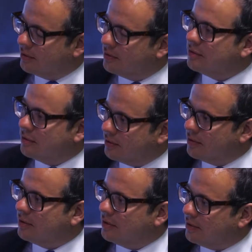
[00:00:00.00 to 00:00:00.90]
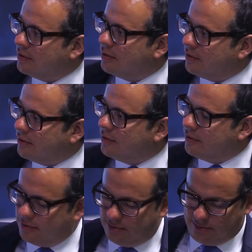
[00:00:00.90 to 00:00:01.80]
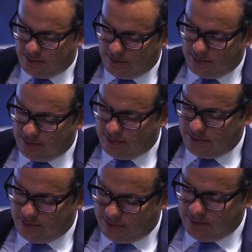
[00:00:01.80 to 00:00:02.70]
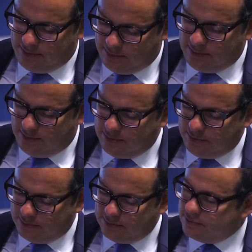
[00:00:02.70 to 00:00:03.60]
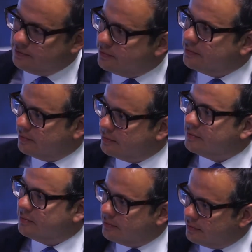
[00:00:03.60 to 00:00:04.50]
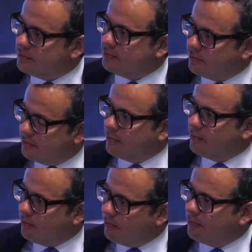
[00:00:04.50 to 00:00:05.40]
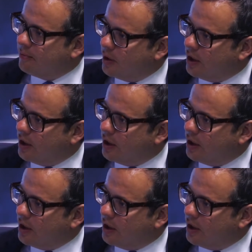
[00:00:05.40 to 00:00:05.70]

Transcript: technology. You look at the pharma sector, that's fundamental technology. Most of the R&D is done in the UK. I think we're